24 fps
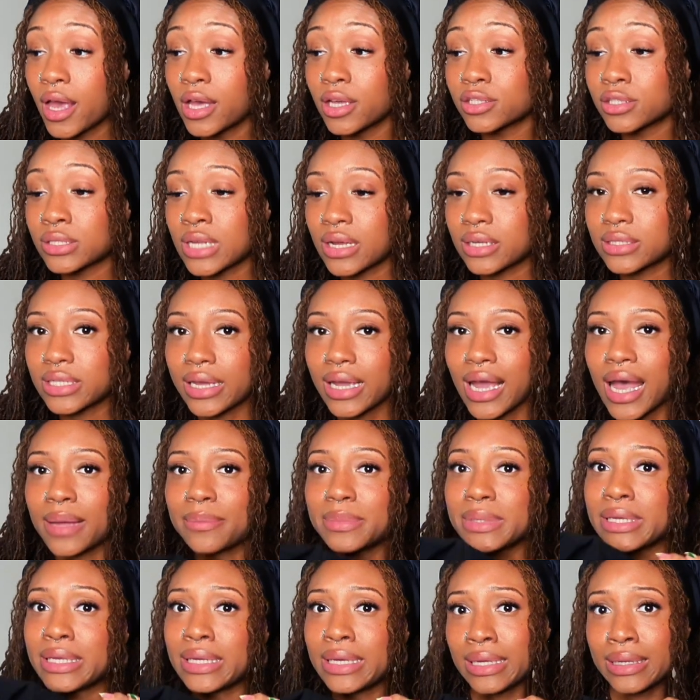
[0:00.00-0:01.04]
So I was like, I'm
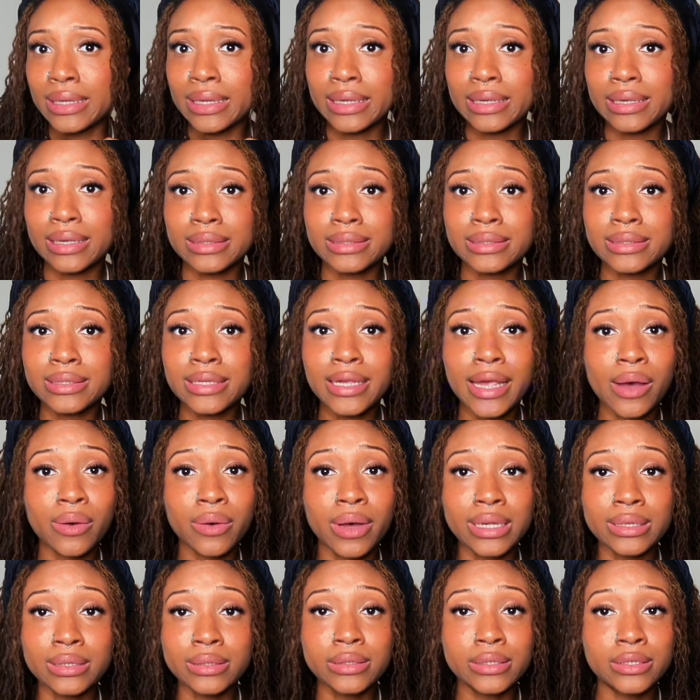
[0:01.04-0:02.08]
gonna get it and see how
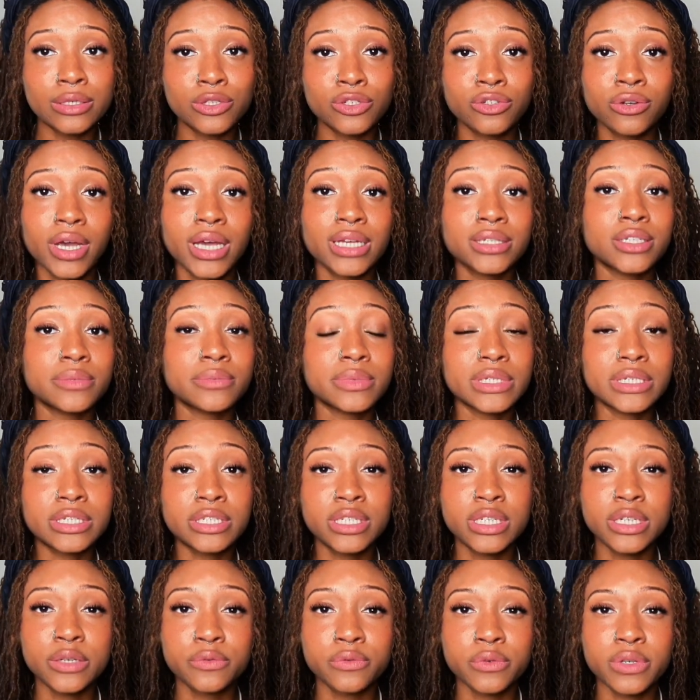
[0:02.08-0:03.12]
I look, try something
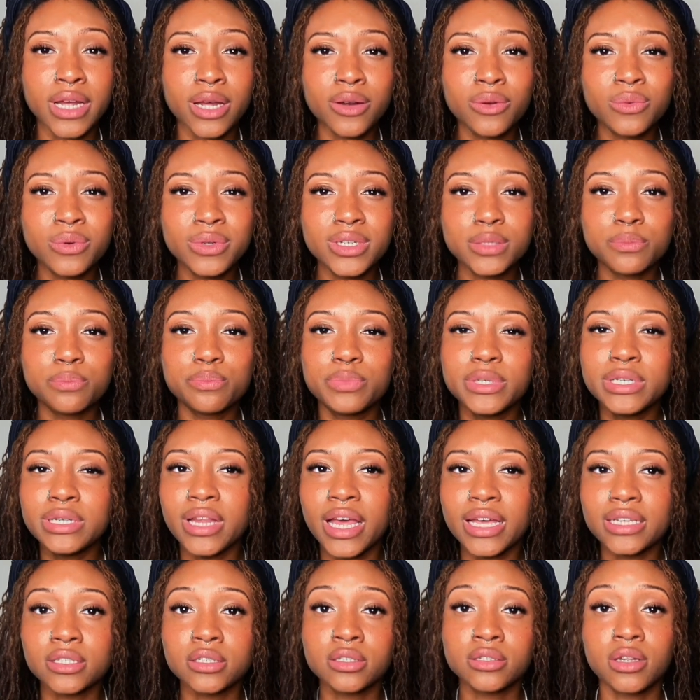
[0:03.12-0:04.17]
different. I don't wanna be
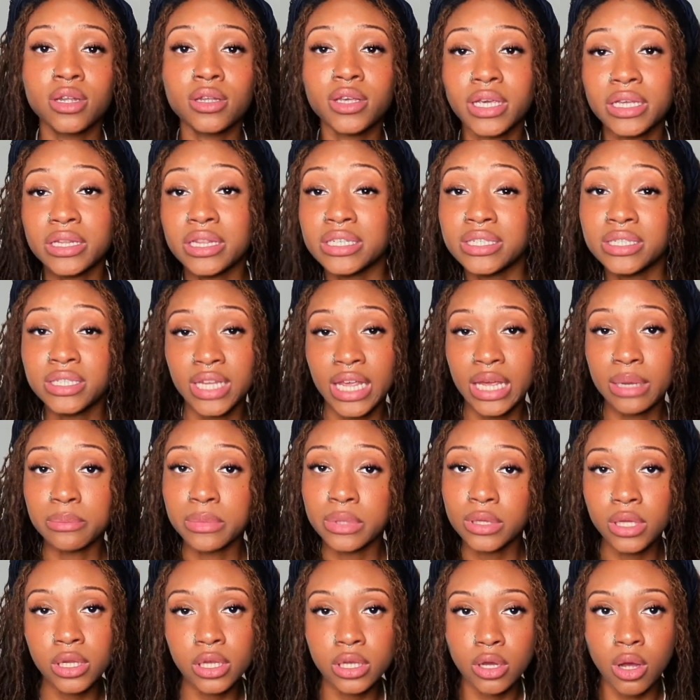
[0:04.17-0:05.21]
like stuck in the
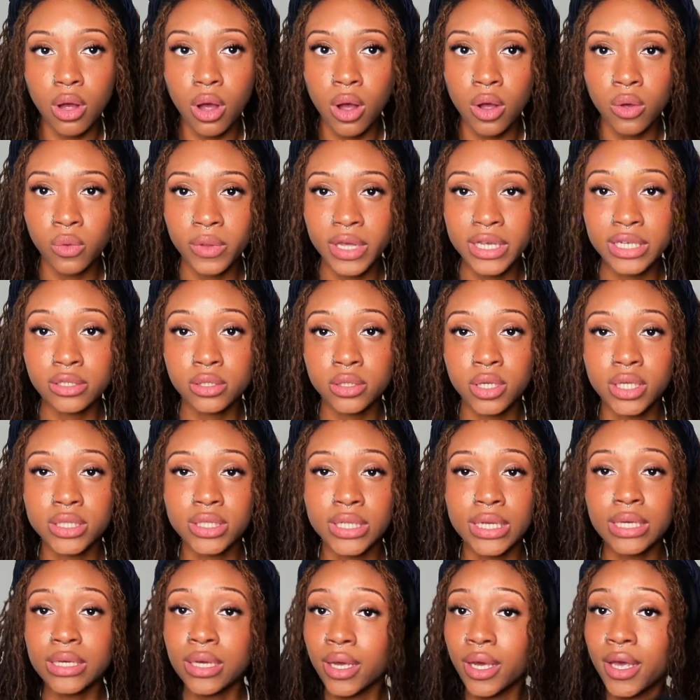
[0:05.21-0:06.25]
same look always, so I was
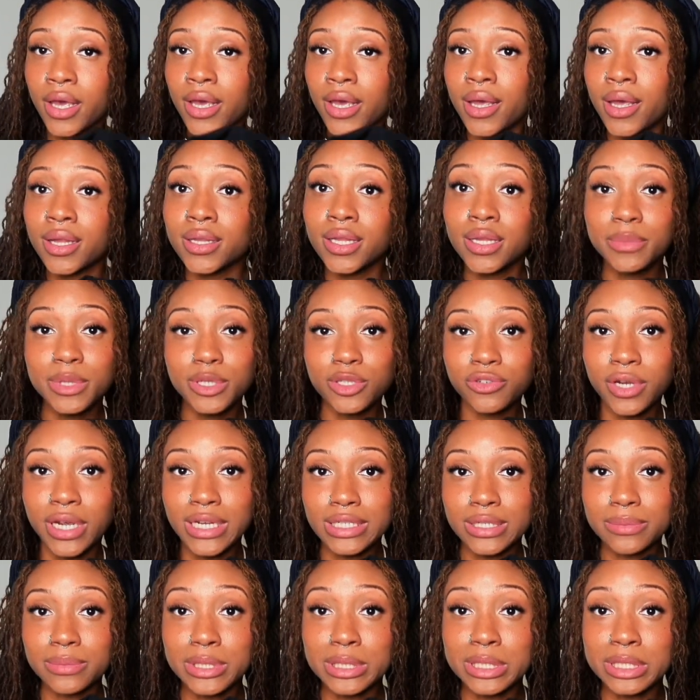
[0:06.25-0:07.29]
like, let me try
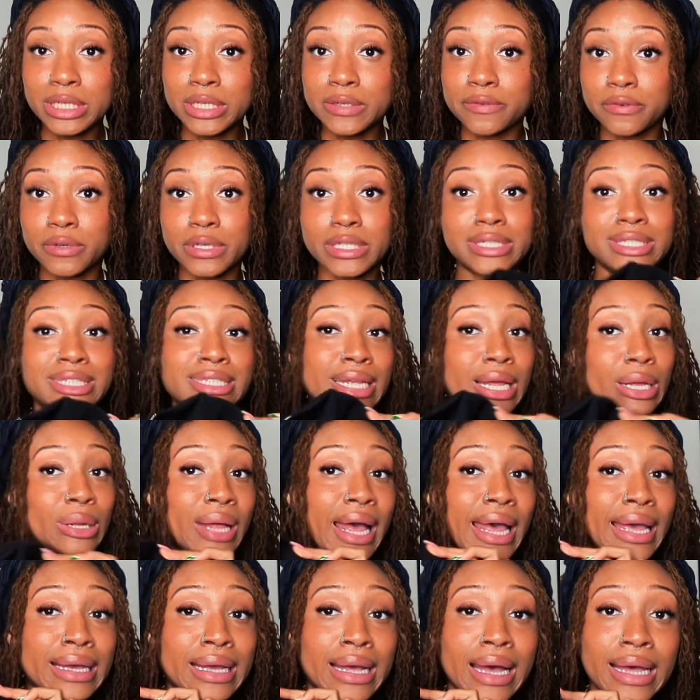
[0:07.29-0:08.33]
something different. So
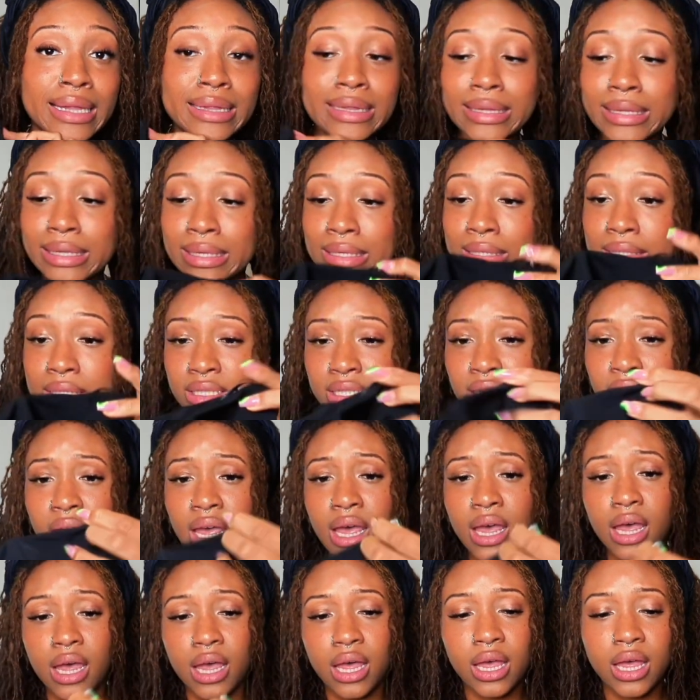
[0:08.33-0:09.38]
I got this.
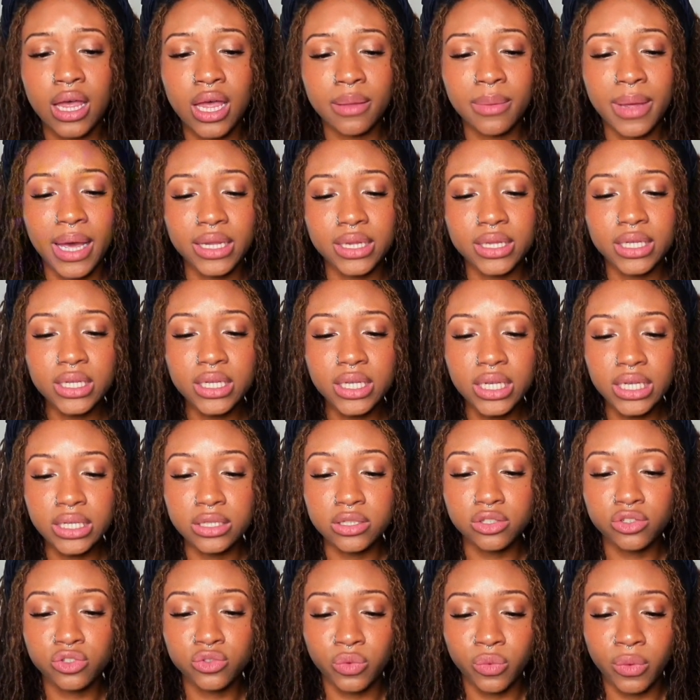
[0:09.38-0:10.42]
Um, I think
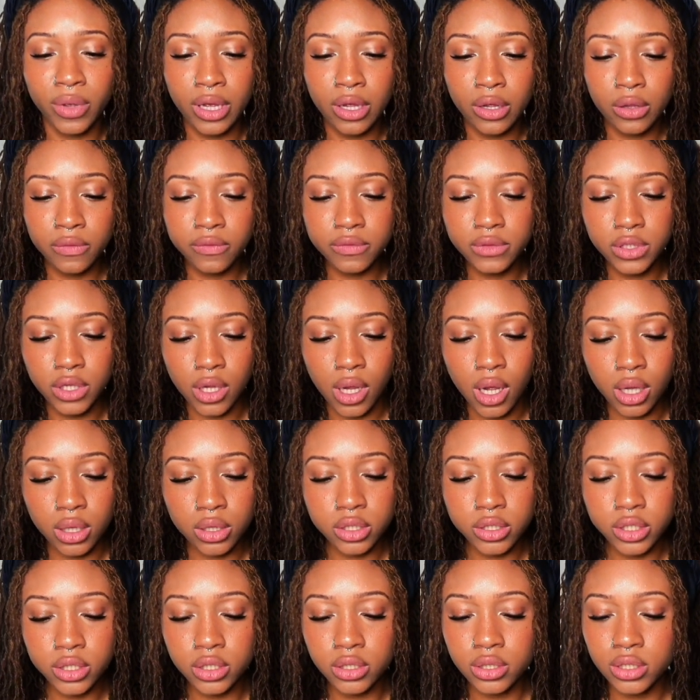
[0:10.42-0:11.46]
it's
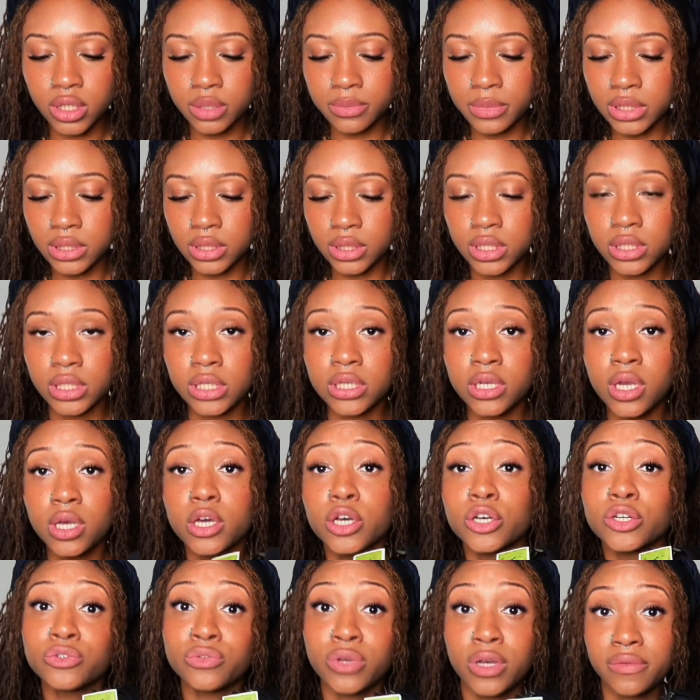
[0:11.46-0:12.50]
$12. Let me see.
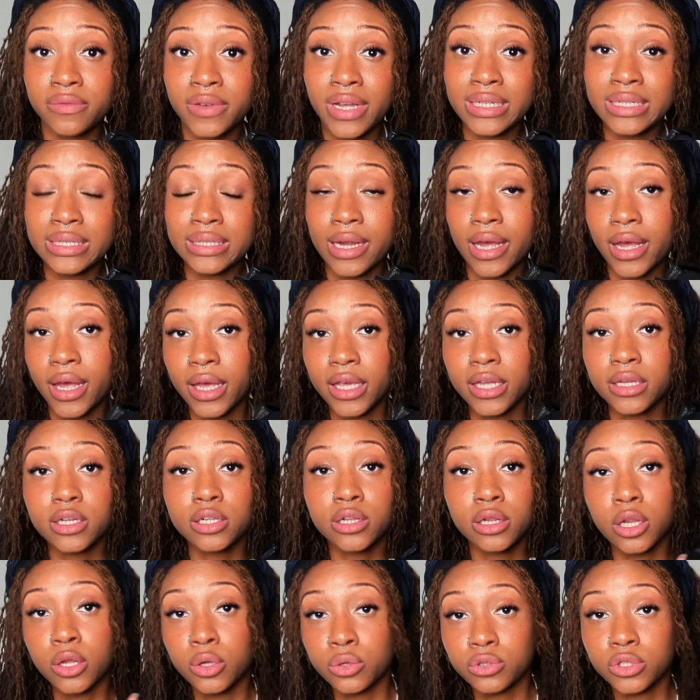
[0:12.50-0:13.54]
$12.99
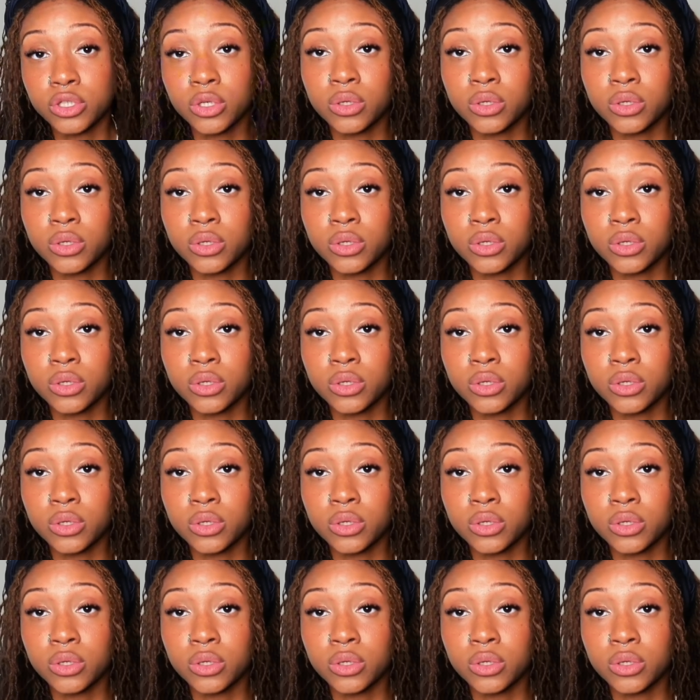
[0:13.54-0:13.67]
close.